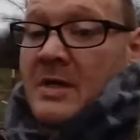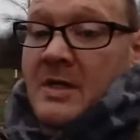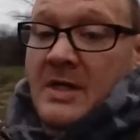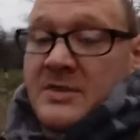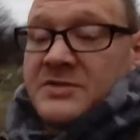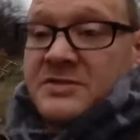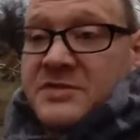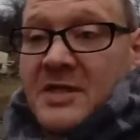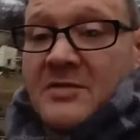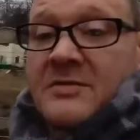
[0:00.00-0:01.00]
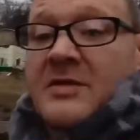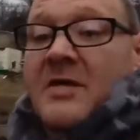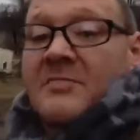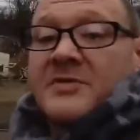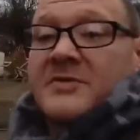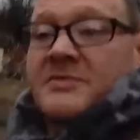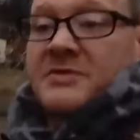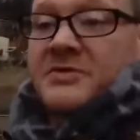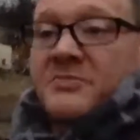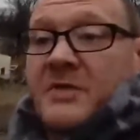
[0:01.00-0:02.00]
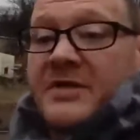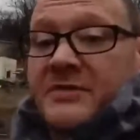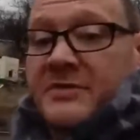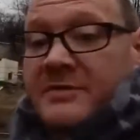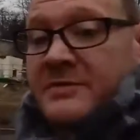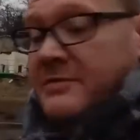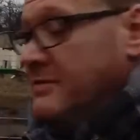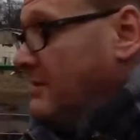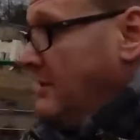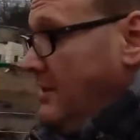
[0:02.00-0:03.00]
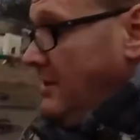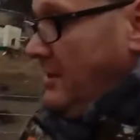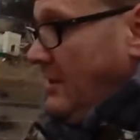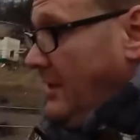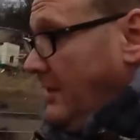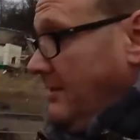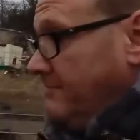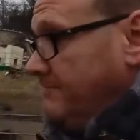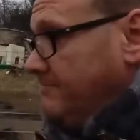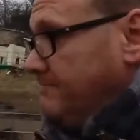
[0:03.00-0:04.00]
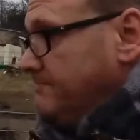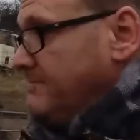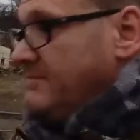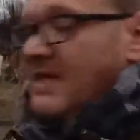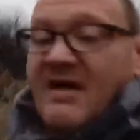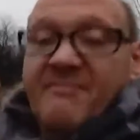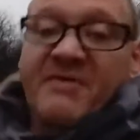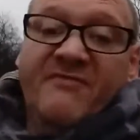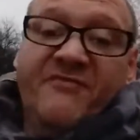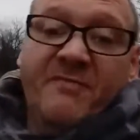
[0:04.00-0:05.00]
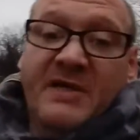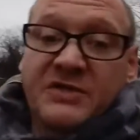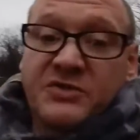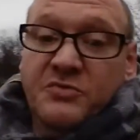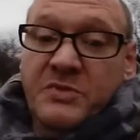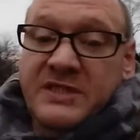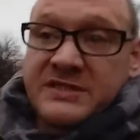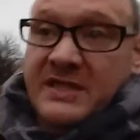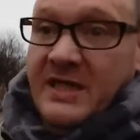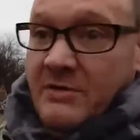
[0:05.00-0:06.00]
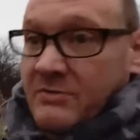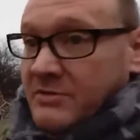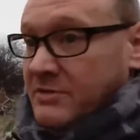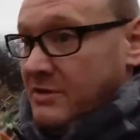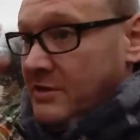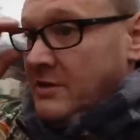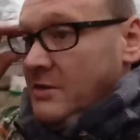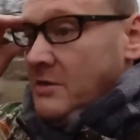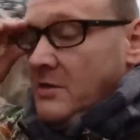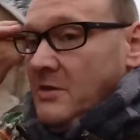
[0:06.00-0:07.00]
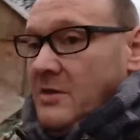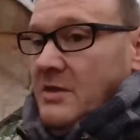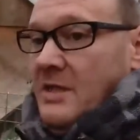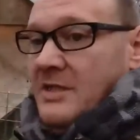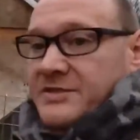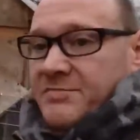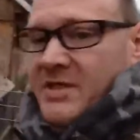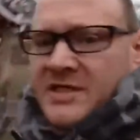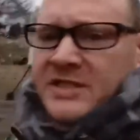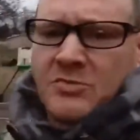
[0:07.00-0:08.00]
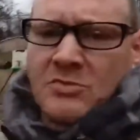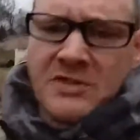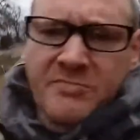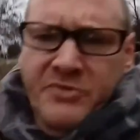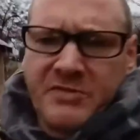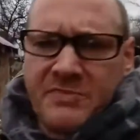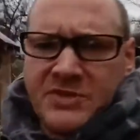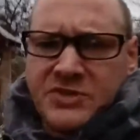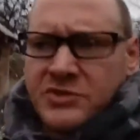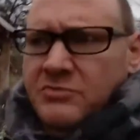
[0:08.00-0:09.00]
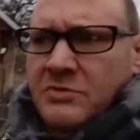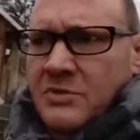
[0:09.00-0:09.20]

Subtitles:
As you can tell, I'm a little under the weather. Have been for about 2 weeks now. Had some kind of equilibrium issue.